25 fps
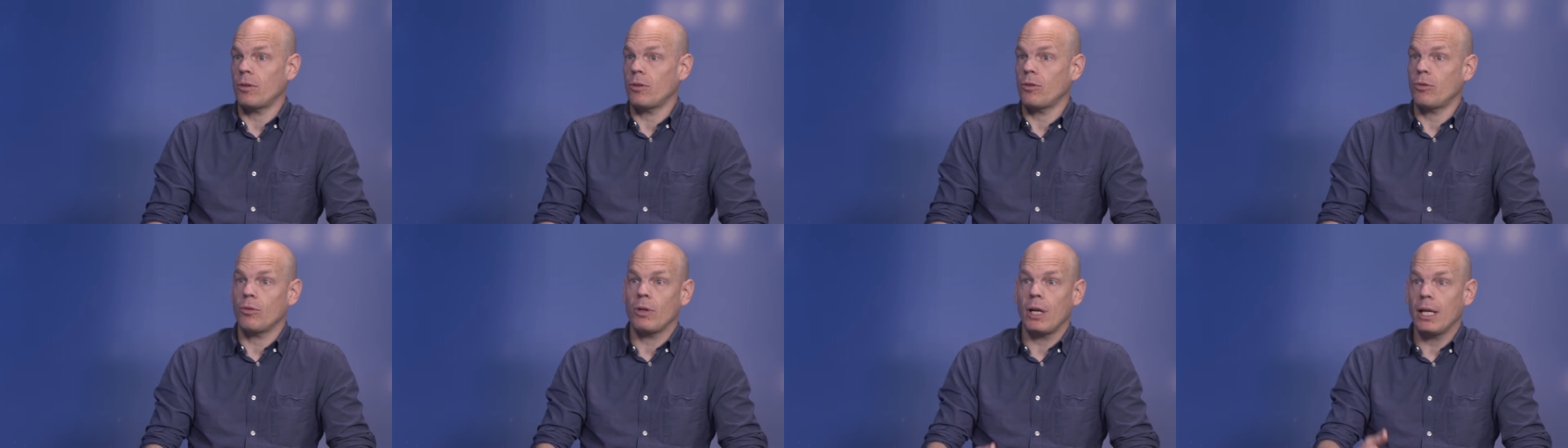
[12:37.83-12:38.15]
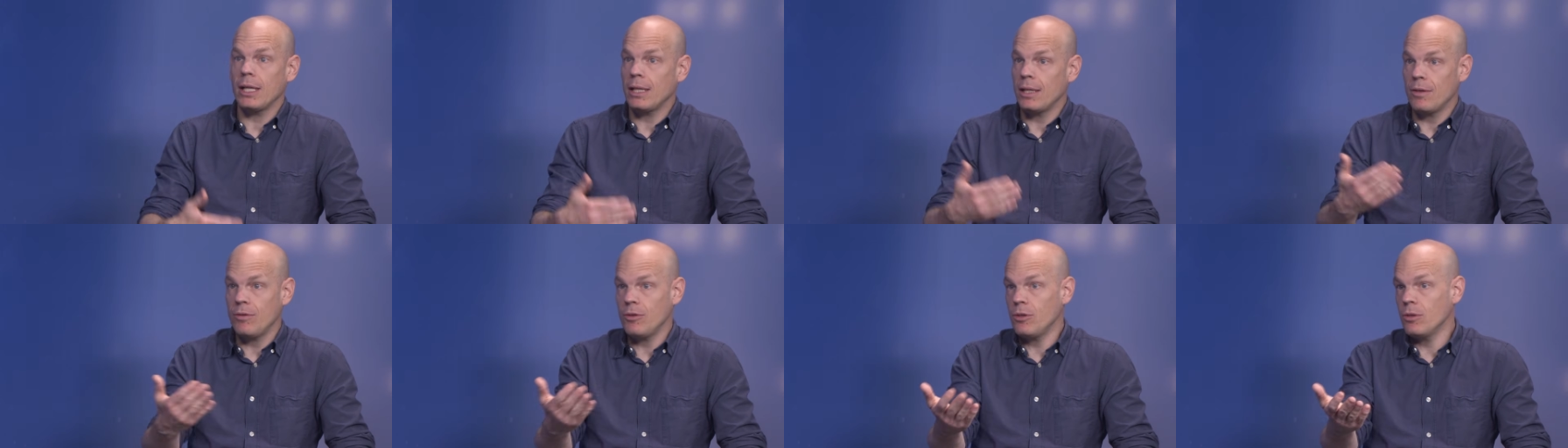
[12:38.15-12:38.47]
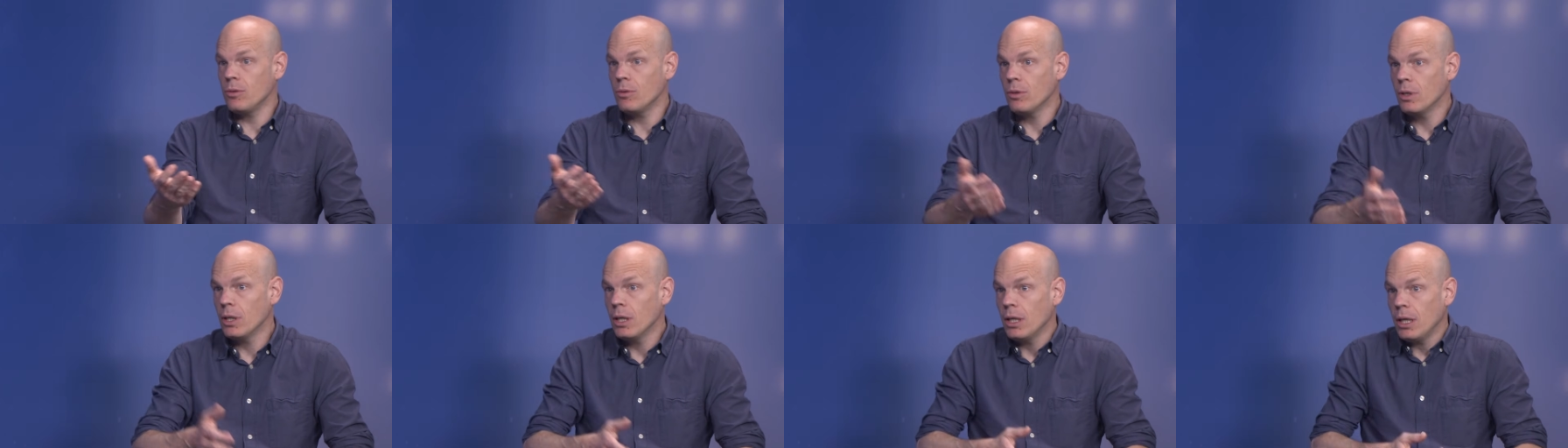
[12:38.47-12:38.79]
And so I give
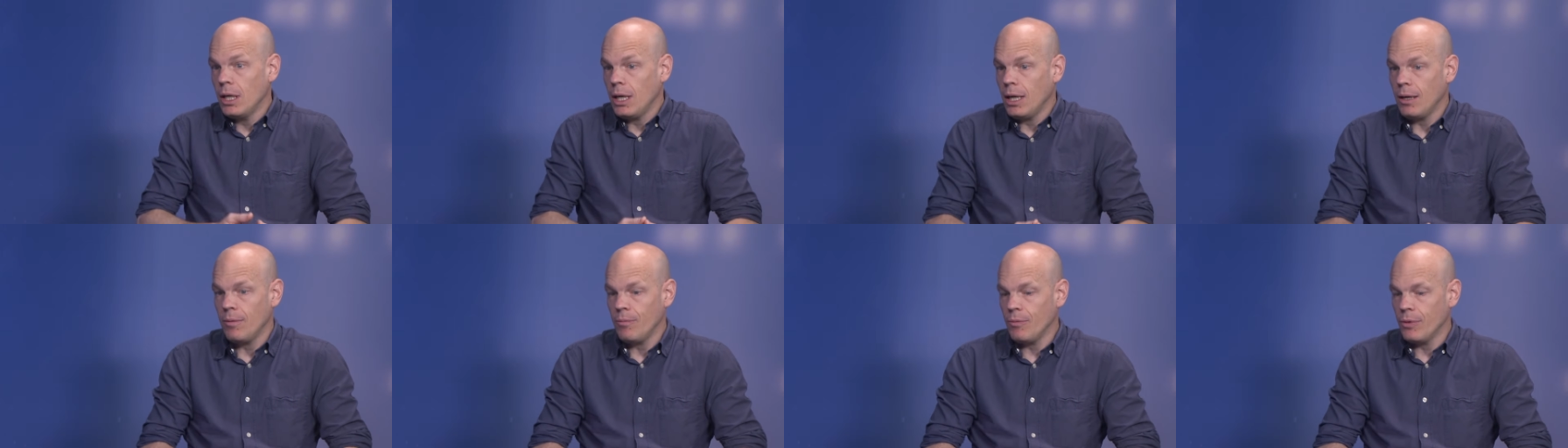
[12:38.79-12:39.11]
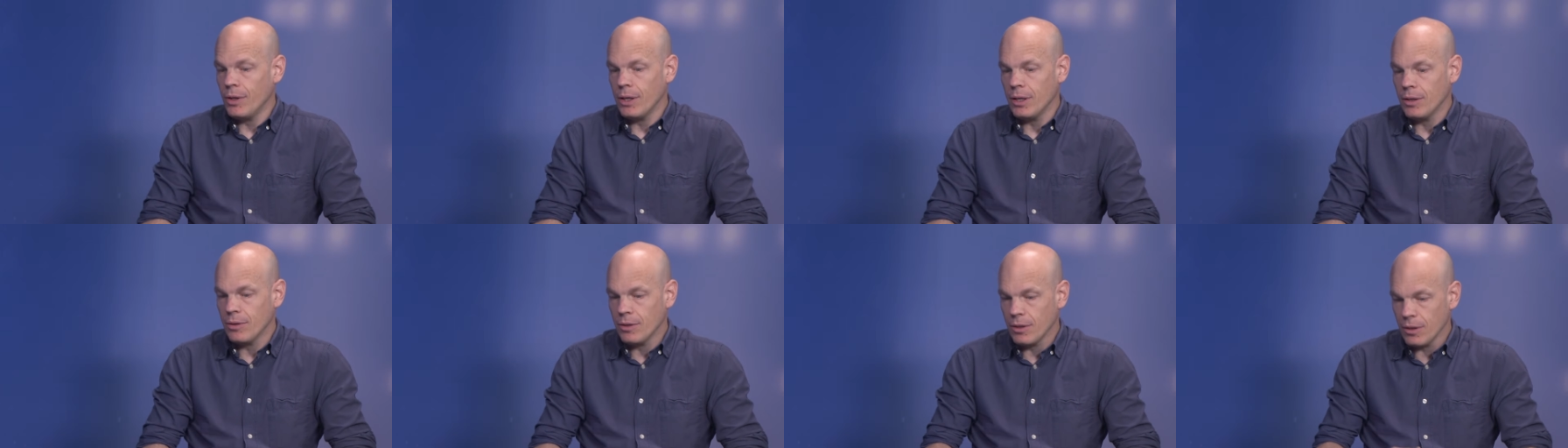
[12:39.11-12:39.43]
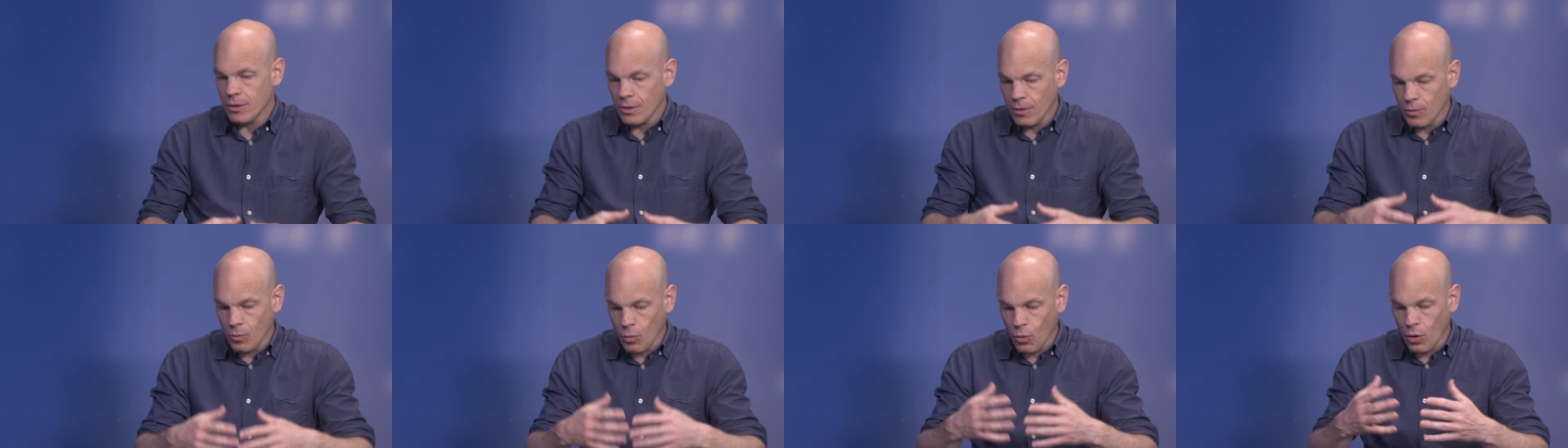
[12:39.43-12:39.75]
you
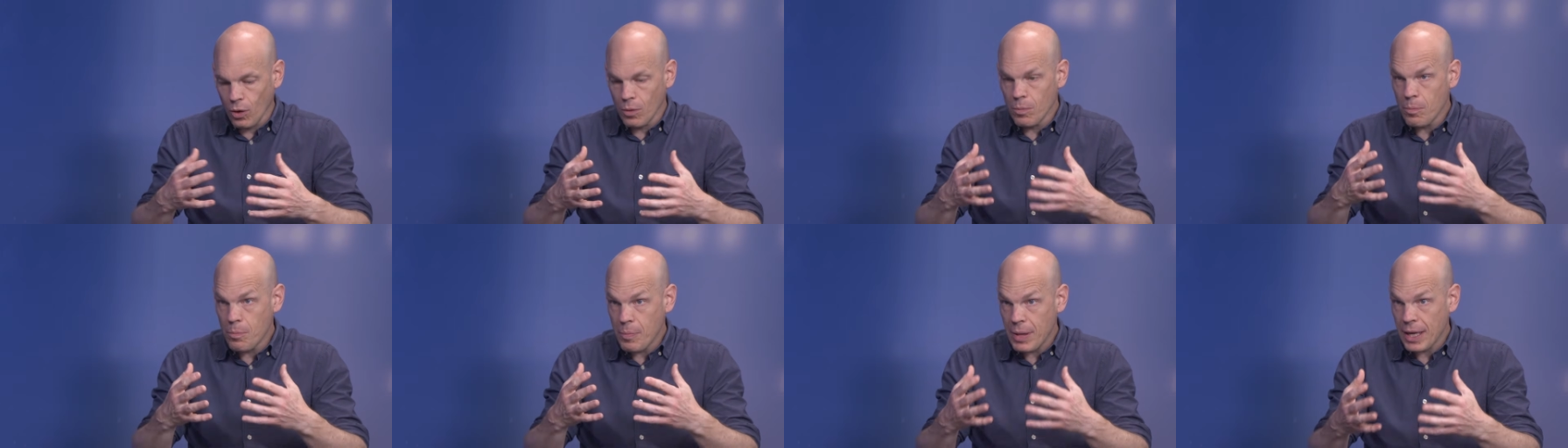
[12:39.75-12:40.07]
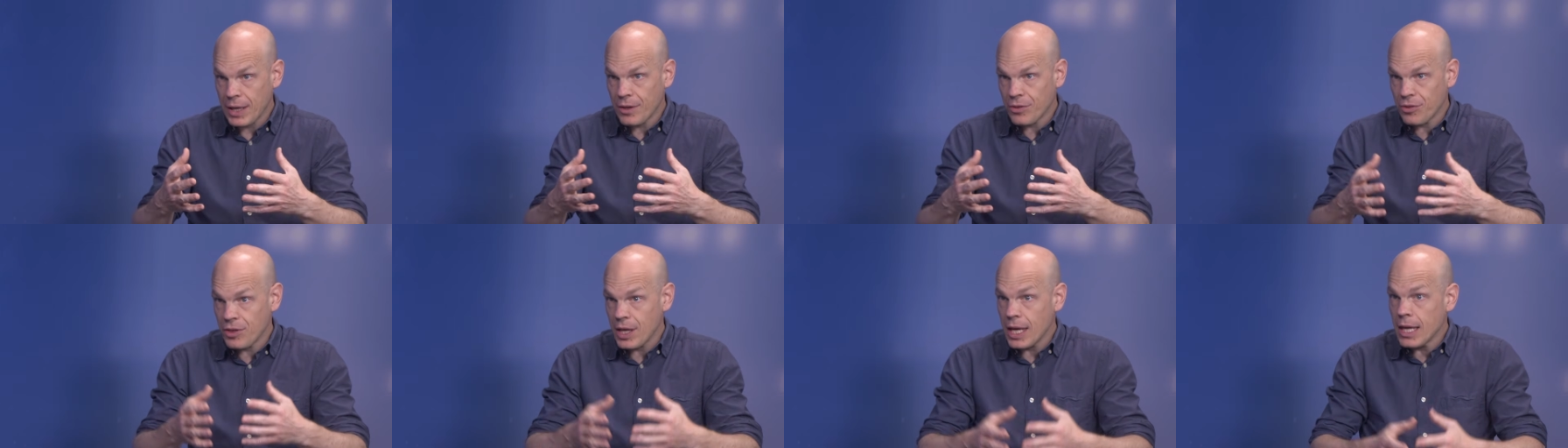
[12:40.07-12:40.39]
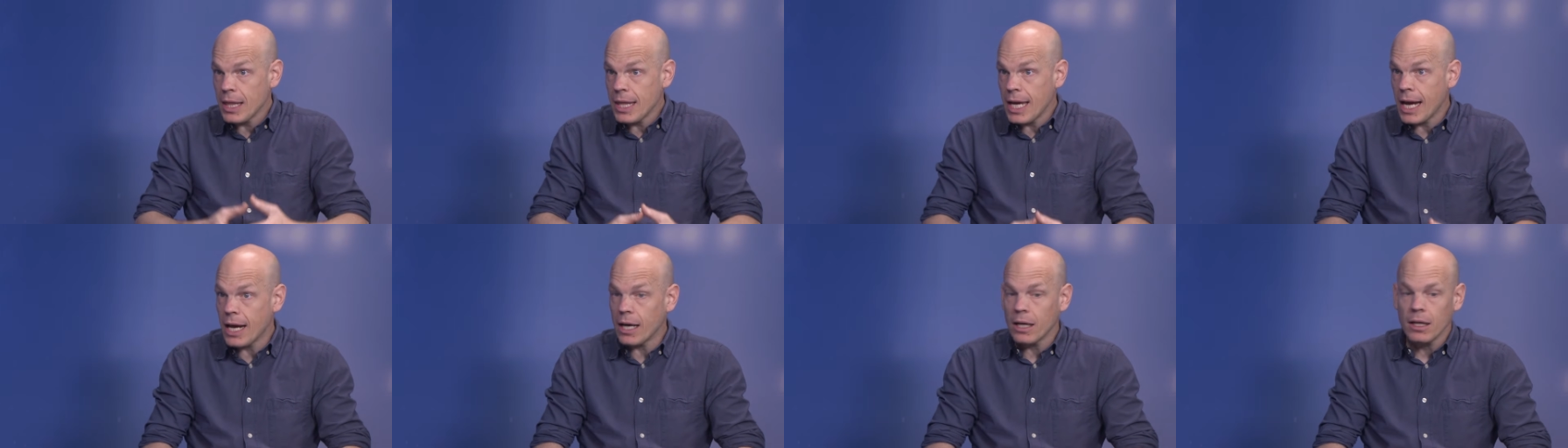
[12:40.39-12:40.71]
the one big
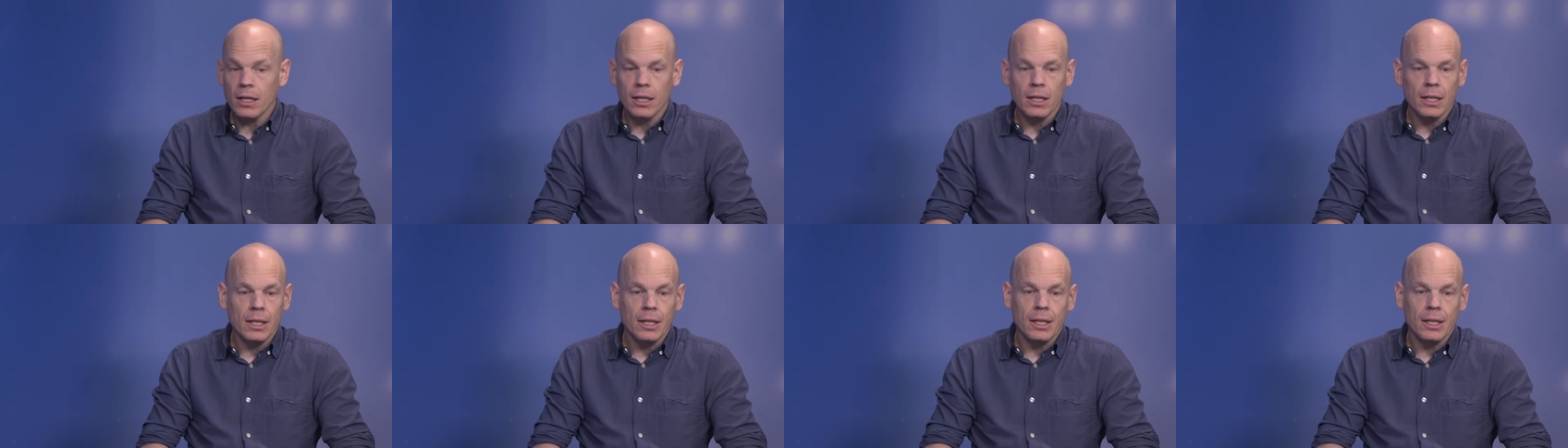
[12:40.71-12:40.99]
thing there.